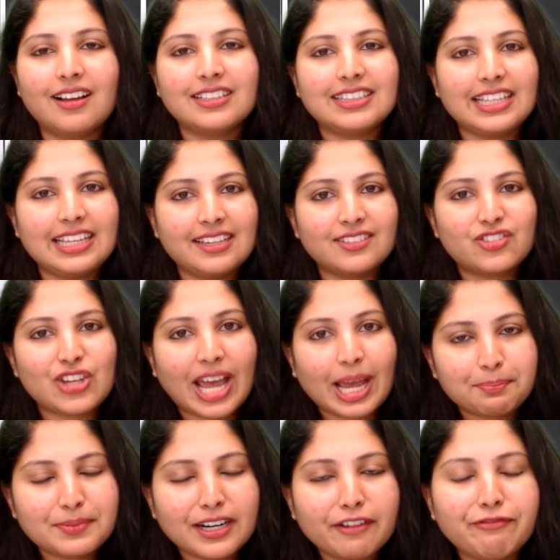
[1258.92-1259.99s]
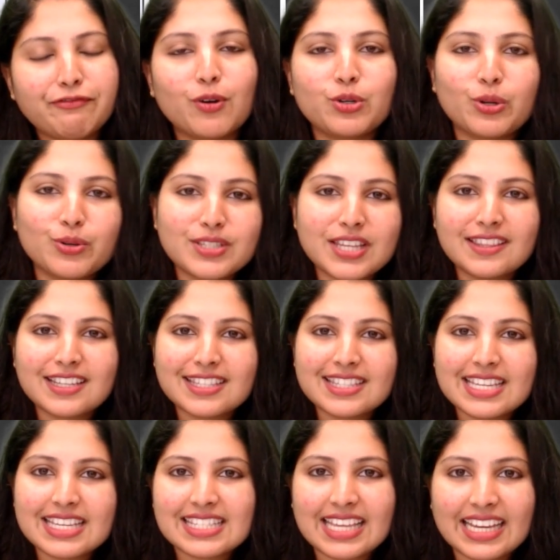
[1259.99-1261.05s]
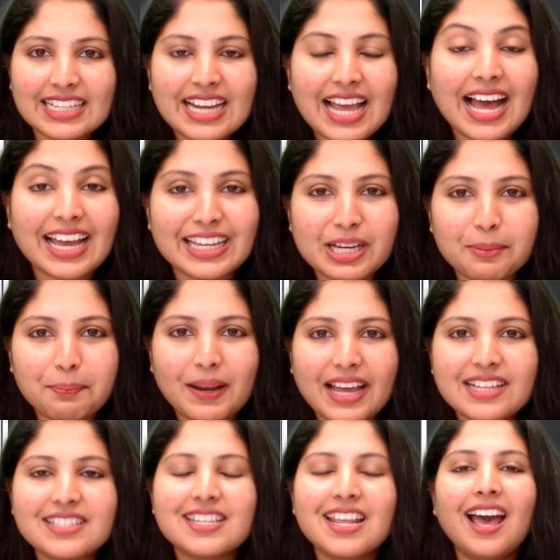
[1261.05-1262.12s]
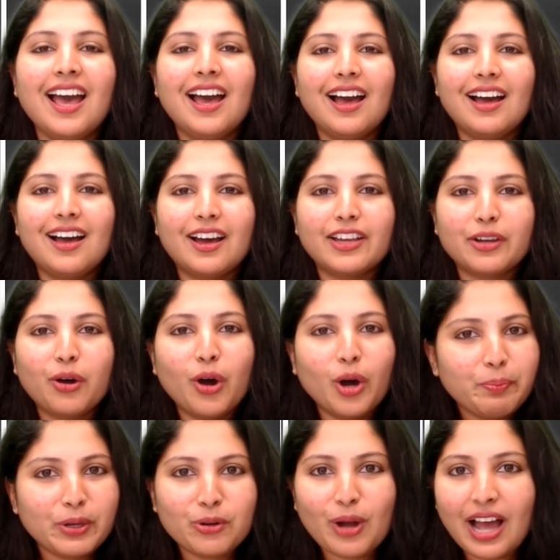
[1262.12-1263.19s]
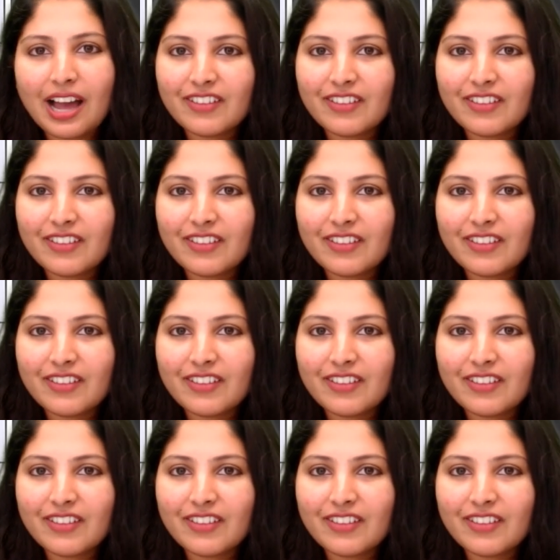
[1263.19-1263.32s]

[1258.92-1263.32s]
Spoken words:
the chapter photosynthesis in higher plants. Hope you have